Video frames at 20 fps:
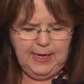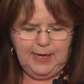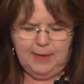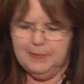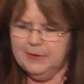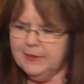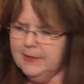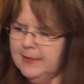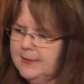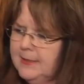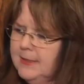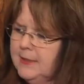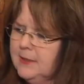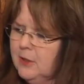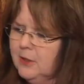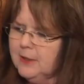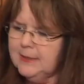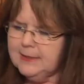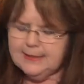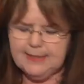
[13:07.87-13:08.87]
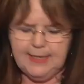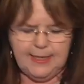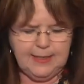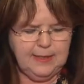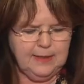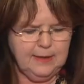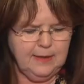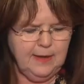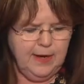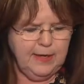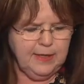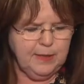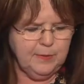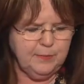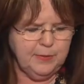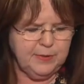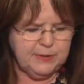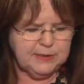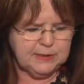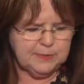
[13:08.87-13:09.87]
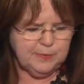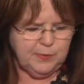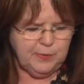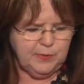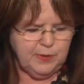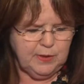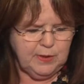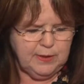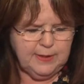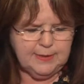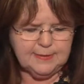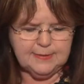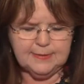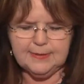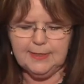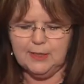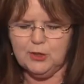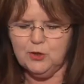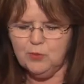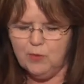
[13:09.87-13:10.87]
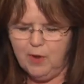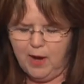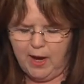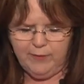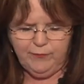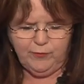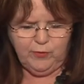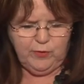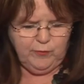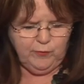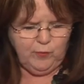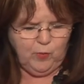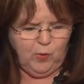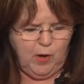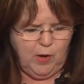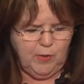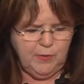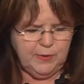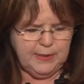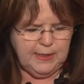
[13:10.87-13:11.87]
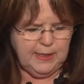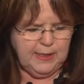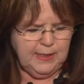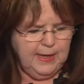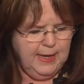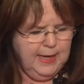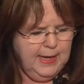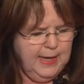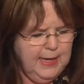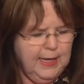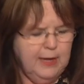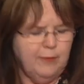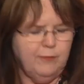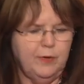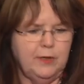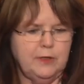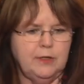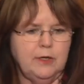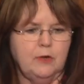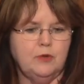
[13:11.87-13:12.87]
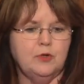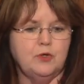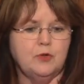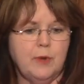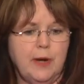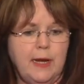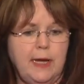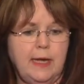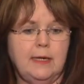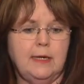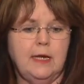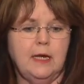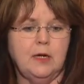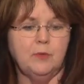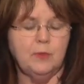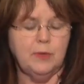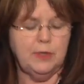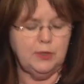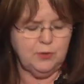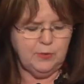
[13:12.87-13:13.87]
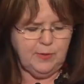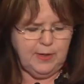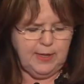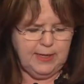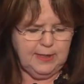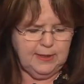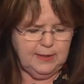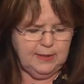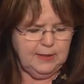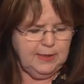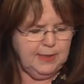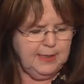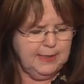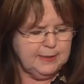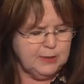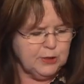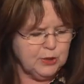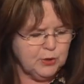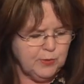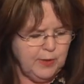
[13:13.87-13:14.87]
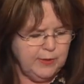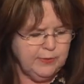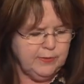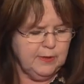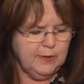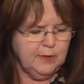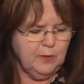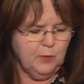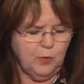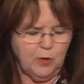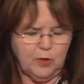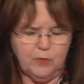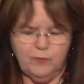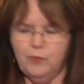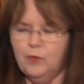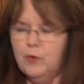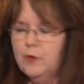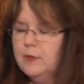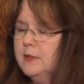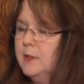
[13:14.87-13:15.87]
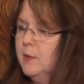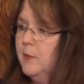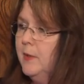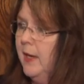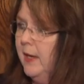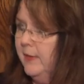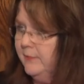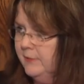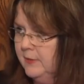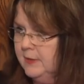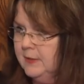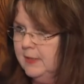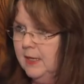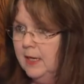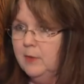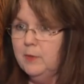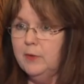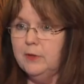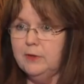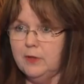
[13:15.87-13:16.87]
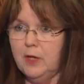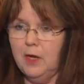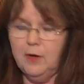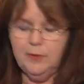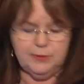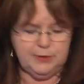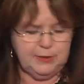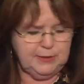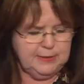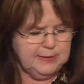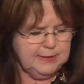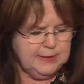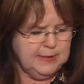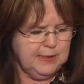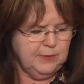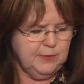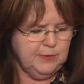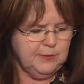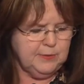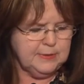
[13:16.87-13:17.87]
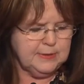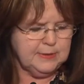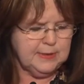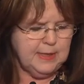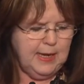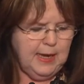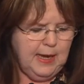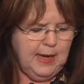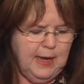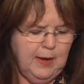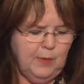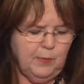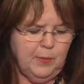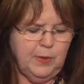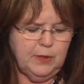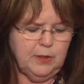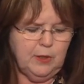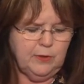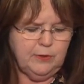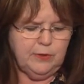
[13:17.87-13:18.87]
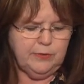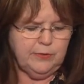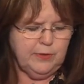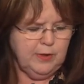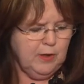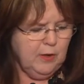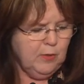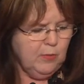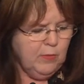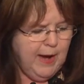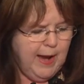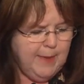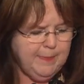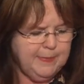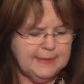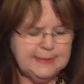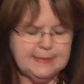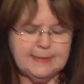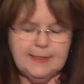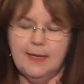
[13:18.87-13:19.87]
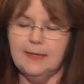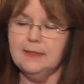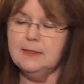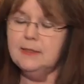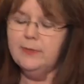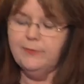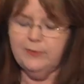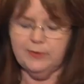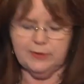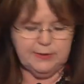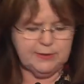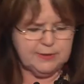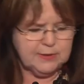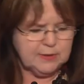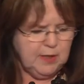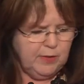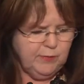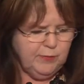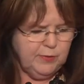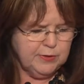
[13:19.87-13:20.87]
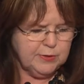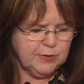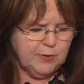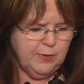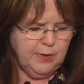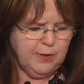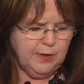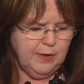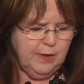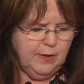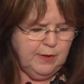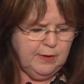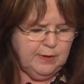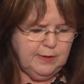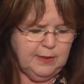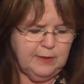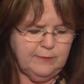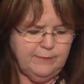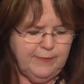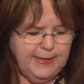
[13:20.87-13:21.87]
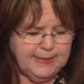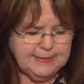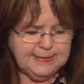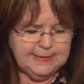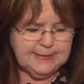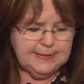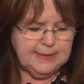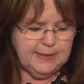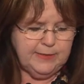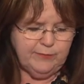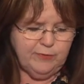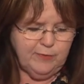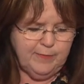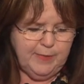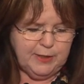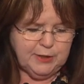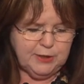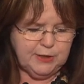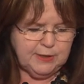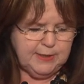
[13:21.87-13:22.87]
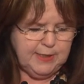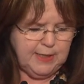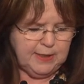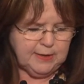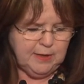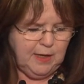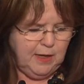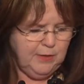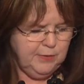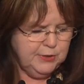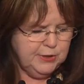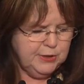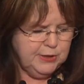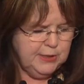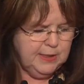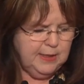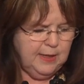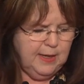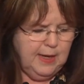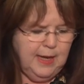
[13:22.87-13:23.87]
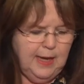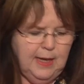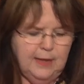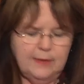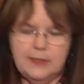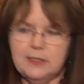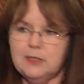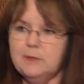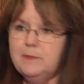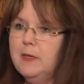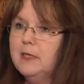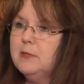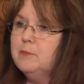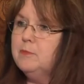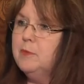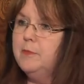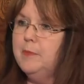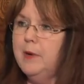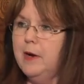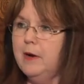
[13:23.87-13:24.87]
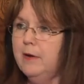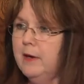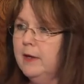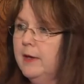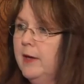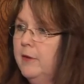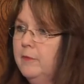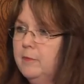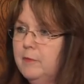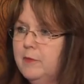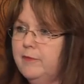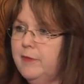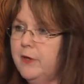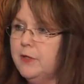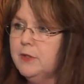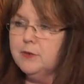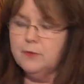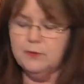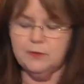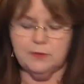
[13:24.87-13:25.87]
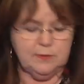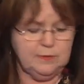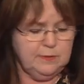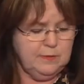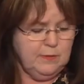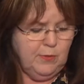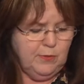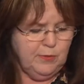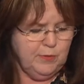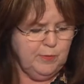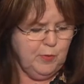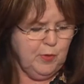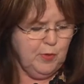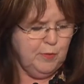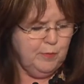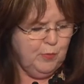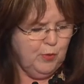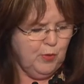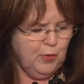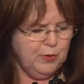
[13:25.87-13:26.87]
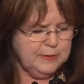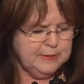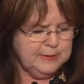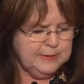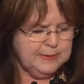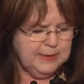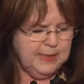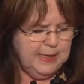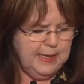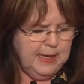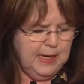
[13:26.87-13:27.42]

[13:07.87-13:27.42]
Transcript: But this is our second guiding principle, that this is a driver of quality if we don't train and retrain and strengthen the workforce that we have today with knowledge and skills. We know that there are rapid scientific discoveries going on, advances in information technology. This makes preparing health professionals all the more important.